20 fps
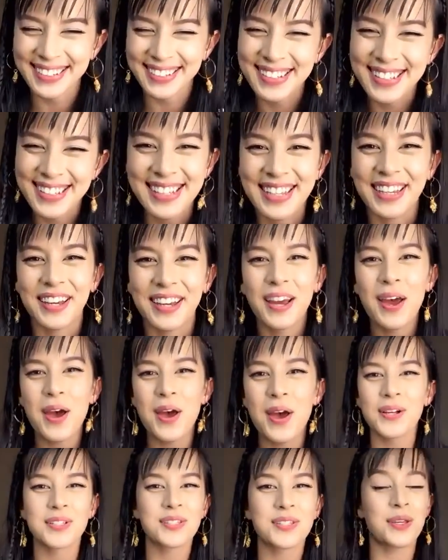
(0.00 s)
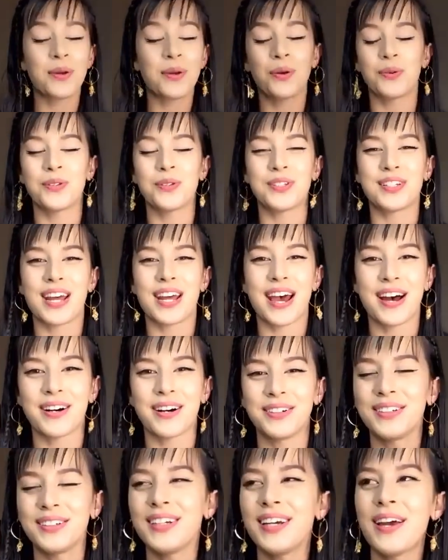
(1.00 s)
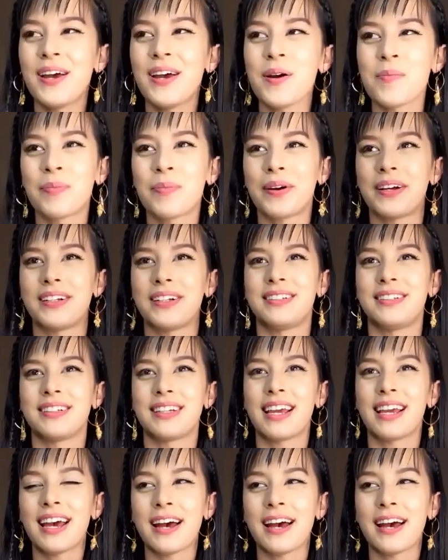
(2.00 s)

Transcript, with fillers: and see see who's down. But well, so